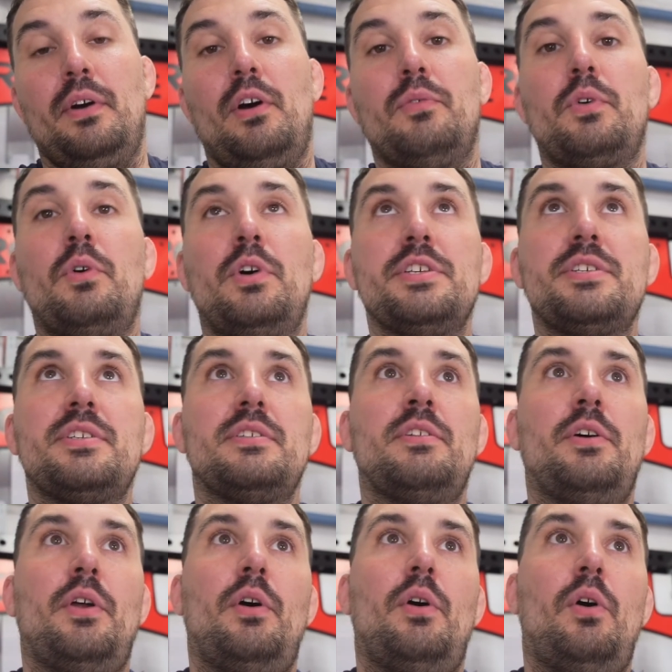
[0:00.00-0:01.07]
Of course,
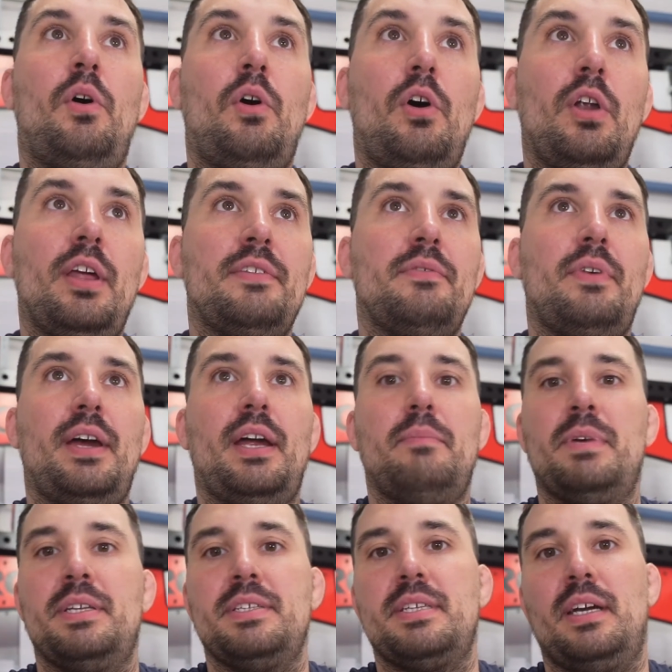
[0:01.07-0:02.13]
not all
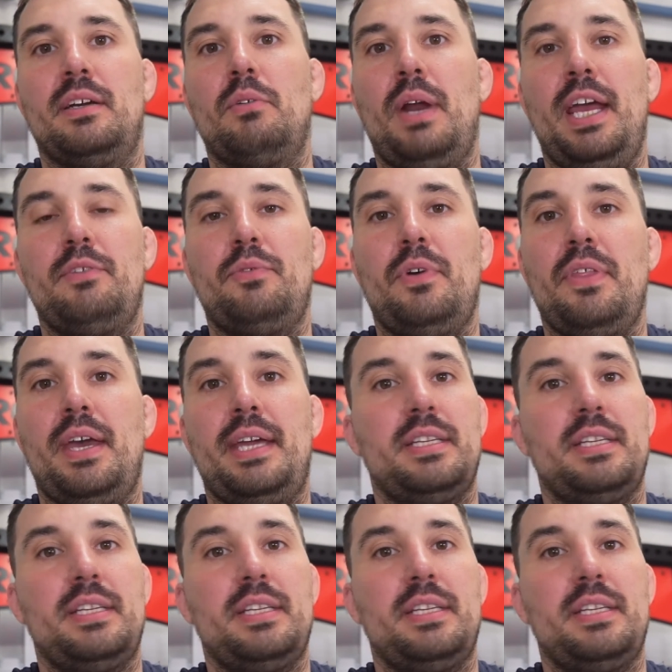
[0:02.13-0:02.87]
environments are great for that,